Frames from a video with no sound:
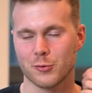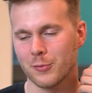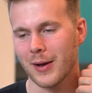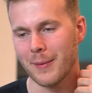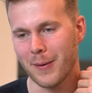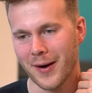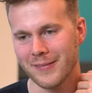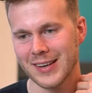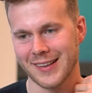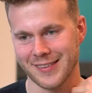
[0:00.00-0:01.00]
was my
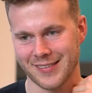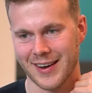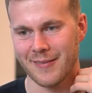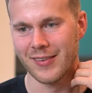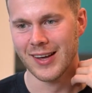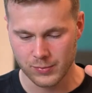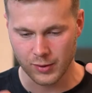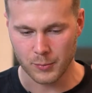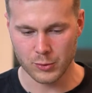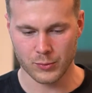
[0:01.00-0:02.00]
apartment at the time.
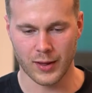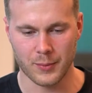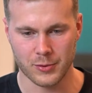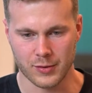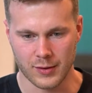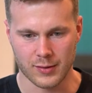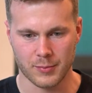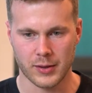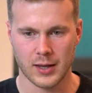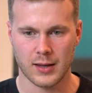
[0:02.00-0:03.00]
Someone who's helped us since the
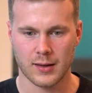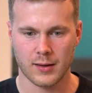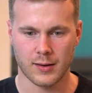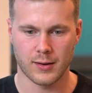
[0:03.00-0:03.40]
beginning,